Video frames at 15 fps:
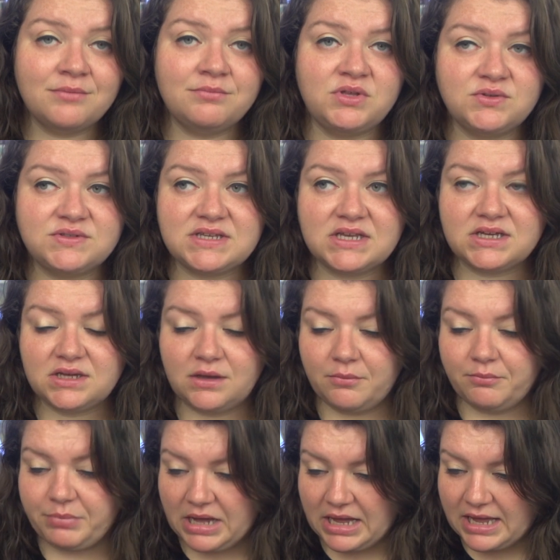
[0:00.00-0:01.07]
music
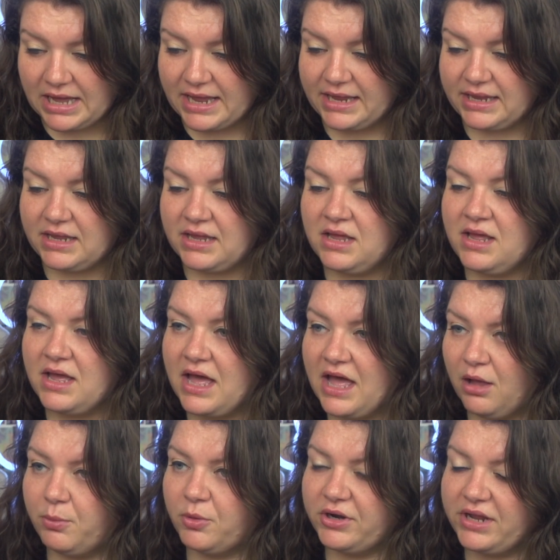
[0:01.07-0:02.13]
by
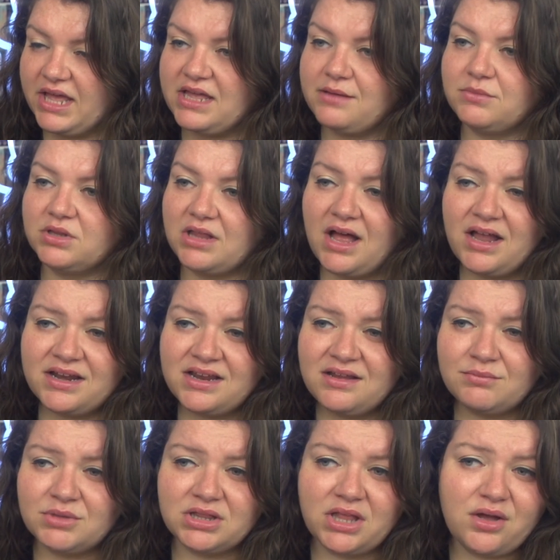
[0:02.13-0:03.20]
Albert Hay Malati,
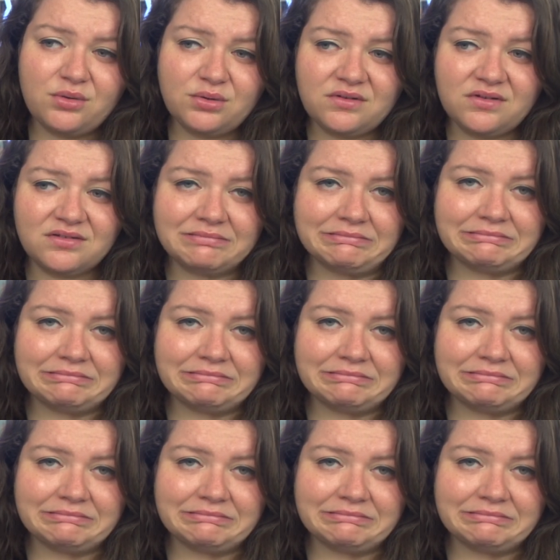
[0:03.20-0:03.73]
Malotte,